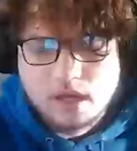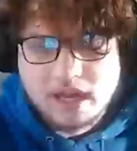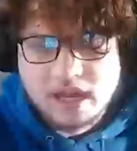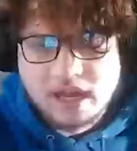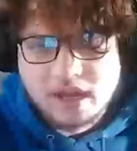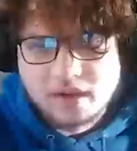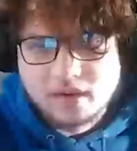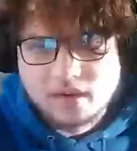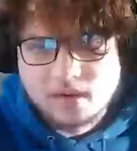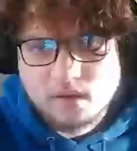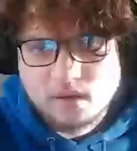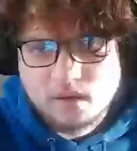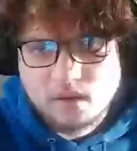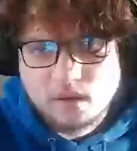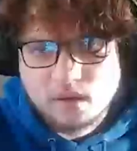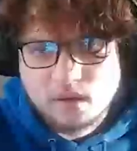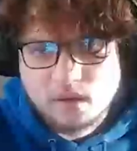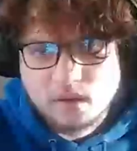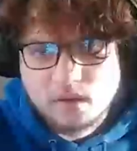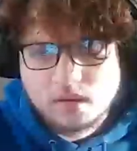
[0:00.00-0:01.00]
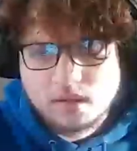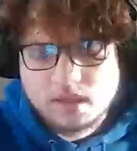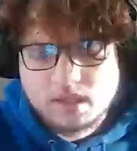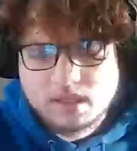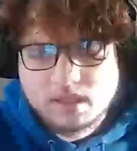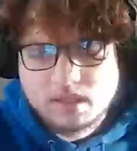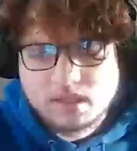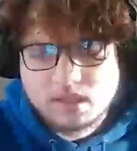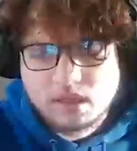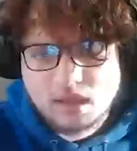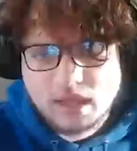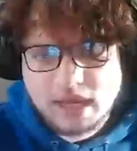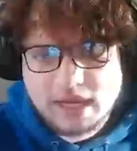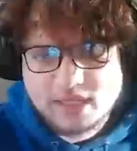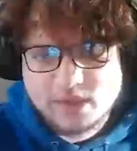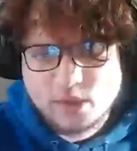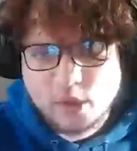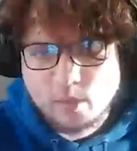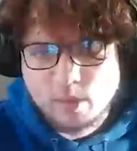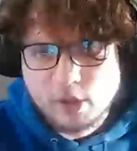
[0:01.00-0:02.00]
and this
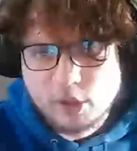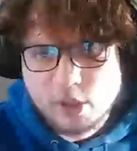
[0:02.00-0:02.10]
light square